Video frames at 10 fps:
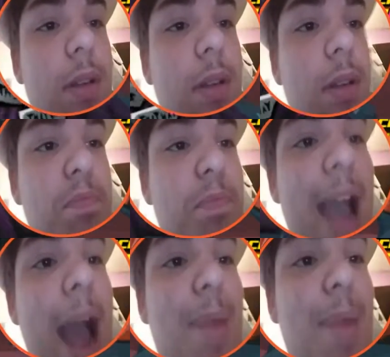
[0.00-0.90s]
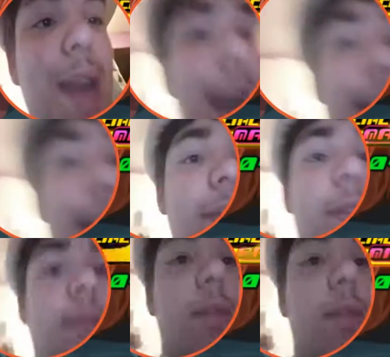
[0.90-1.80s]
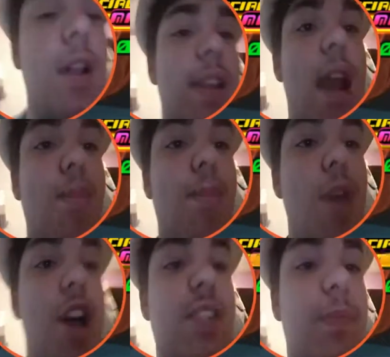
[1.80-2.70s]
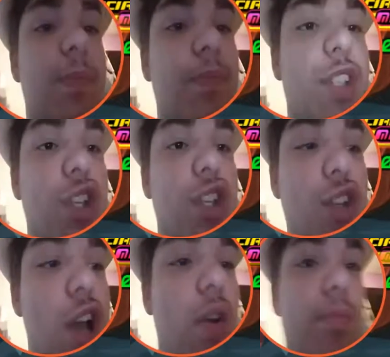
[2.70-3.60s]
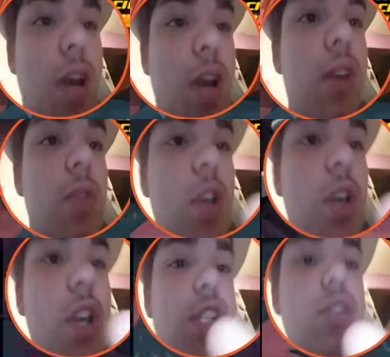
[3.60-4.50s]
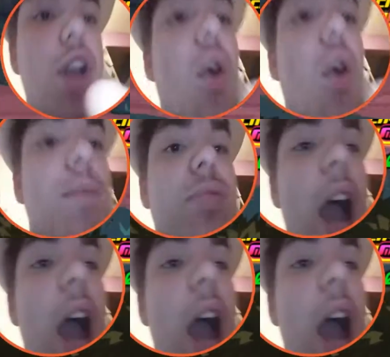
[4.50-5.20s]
Pat, pat! Look at that, I'm awesome. And you know it, bro. And you know it, bruh.